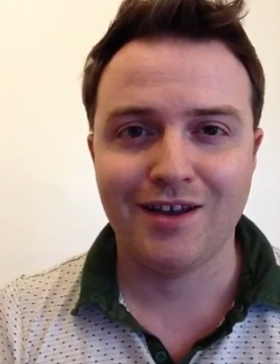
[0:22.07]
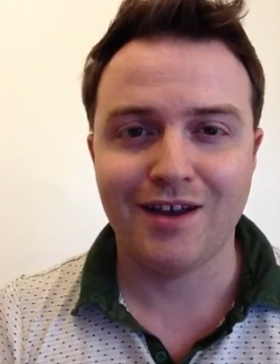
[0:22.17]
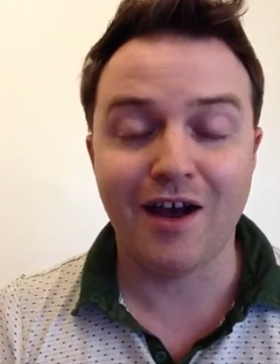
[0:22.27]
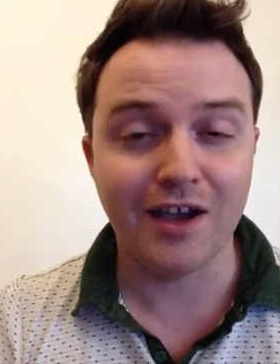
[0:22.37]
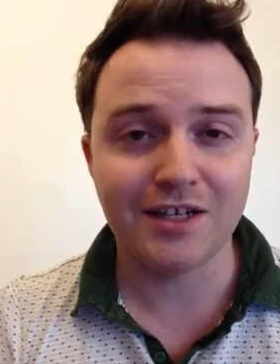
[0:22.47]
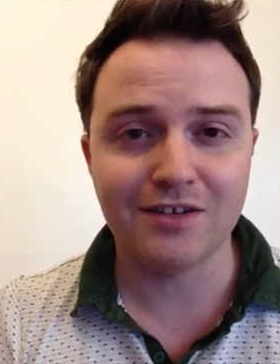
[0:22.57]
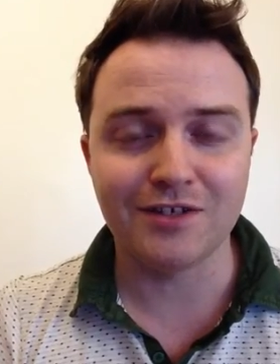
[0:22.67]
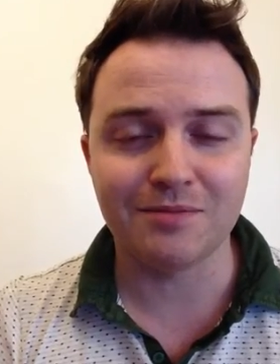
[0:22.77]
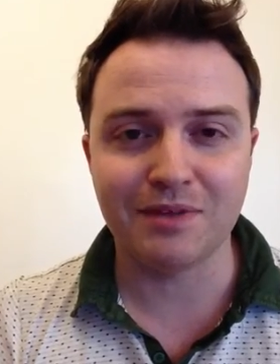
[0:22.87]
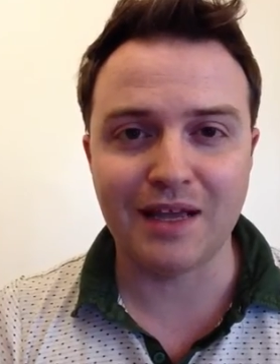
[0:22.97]
Ida
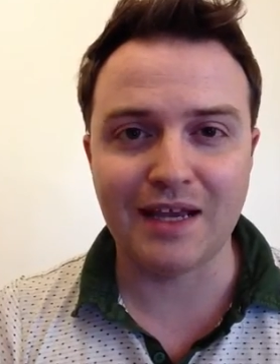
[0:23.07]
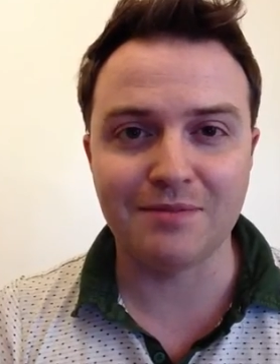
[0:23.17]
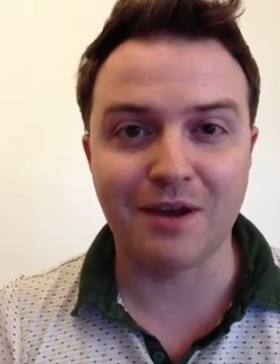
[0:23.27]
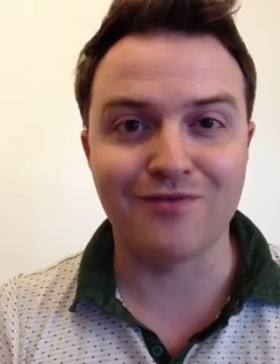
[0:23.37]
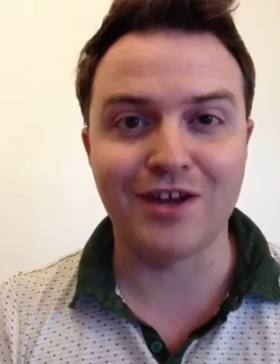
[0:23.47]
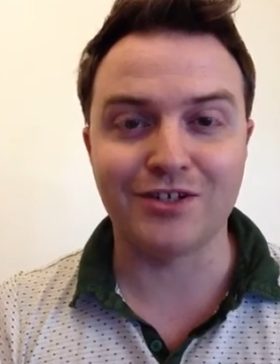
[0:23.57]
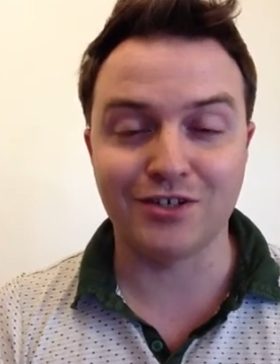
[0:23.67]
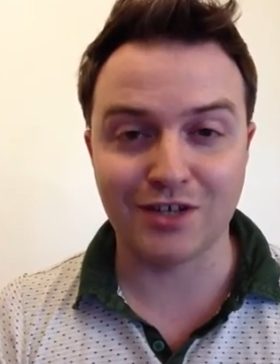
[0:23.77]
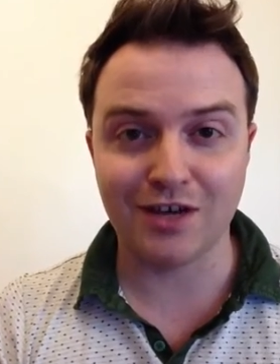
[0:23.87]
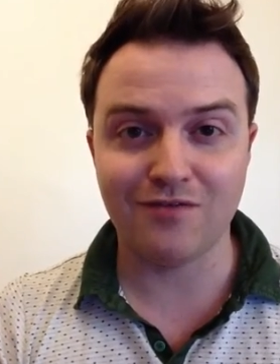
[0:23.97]
is played by Rachel
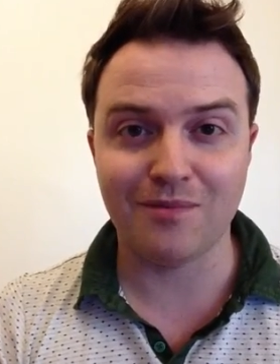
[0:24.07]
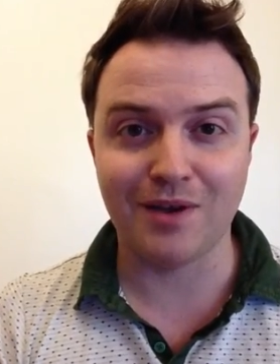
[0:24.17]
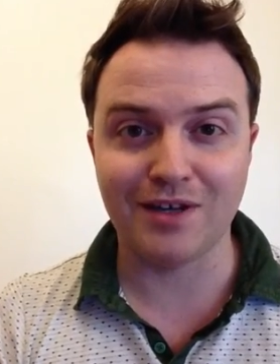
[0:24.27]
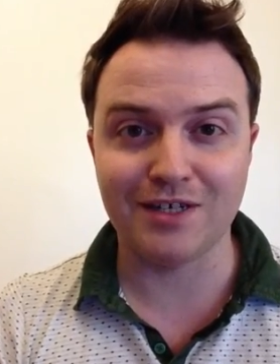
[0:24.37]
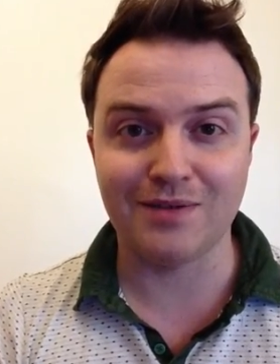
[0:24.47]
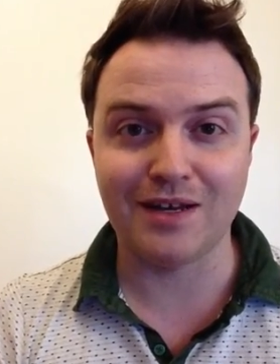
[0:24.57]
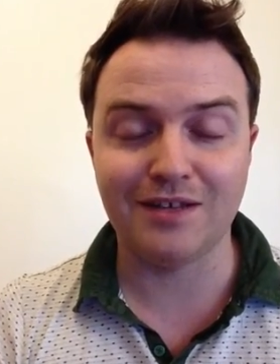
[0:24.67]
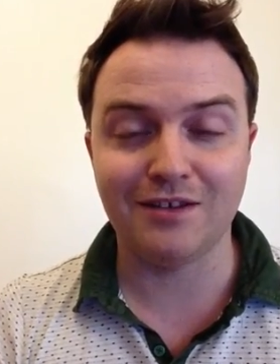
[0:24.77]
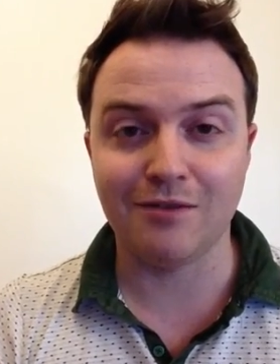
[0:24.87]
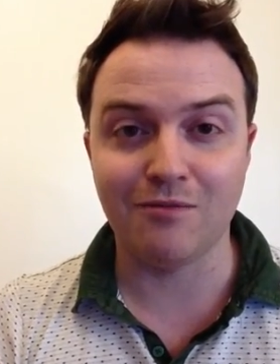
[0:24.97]
Tucker from I Do
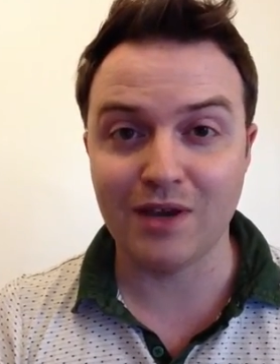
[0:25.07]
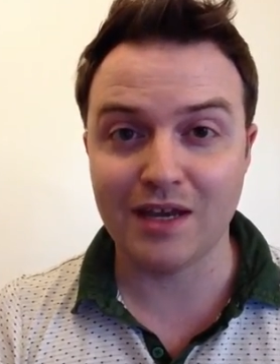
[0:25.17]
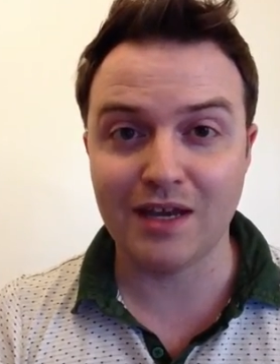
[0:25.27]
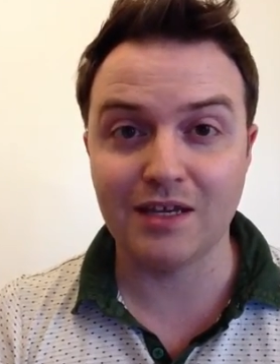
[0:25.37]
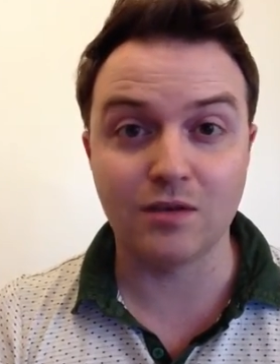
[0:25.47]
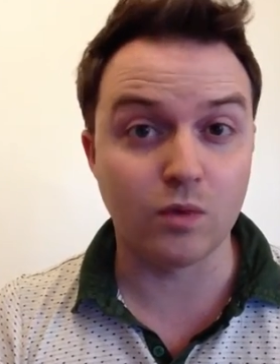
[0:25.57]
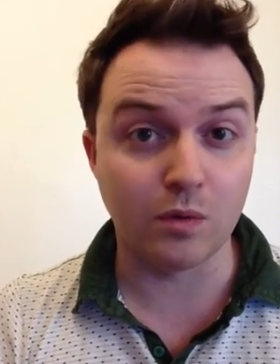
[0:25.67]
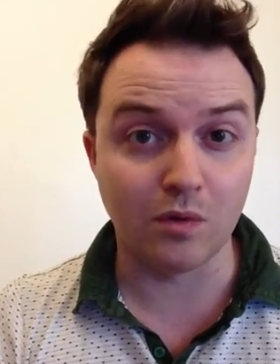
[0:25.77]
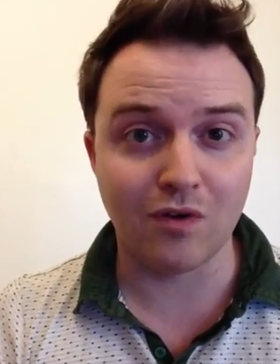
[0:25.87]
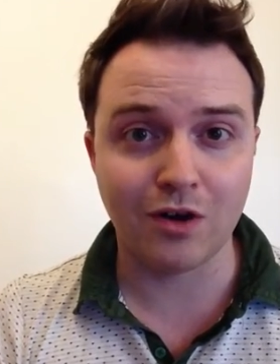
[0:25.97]
Anything and Wicked and We
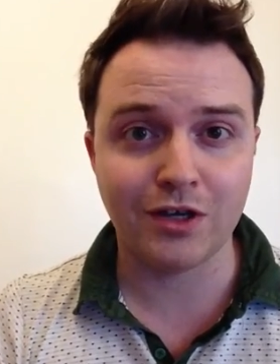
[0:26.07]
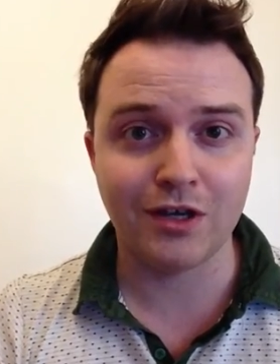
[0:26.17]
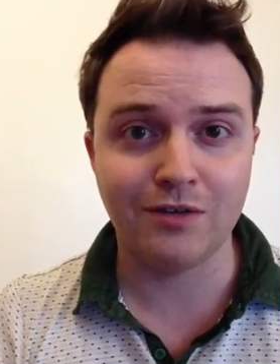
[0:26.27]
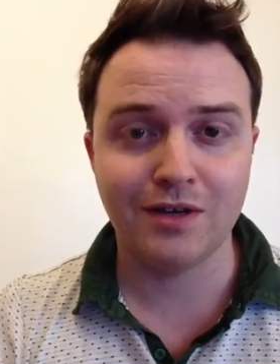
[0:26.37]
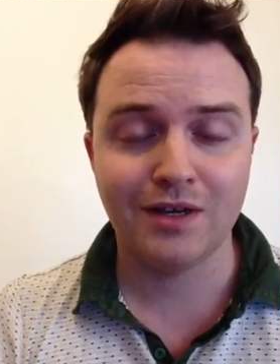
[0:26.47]
Will Rock You.